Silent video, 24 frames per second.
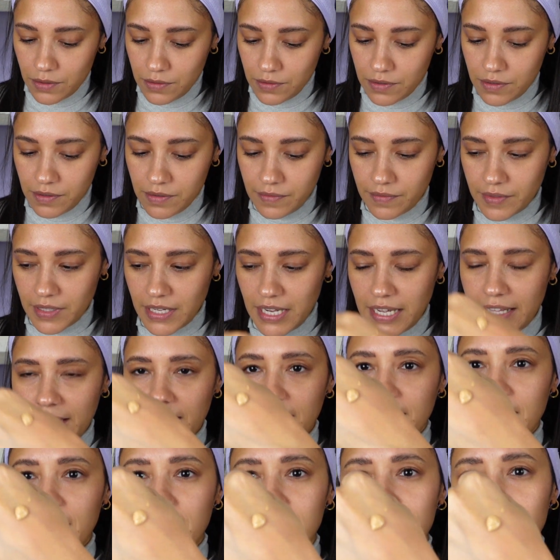Oh, I
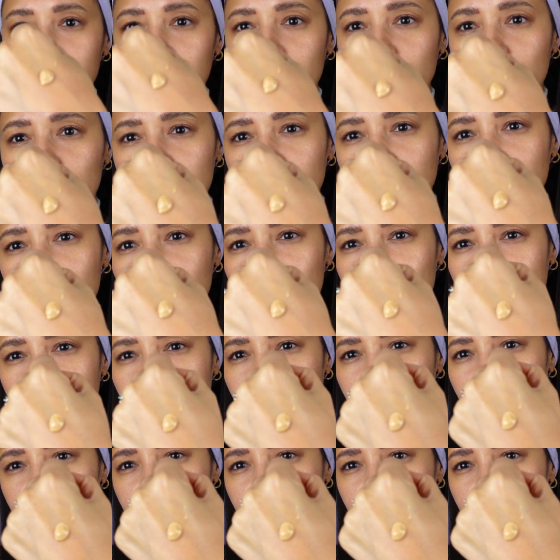think that's gonna work for me.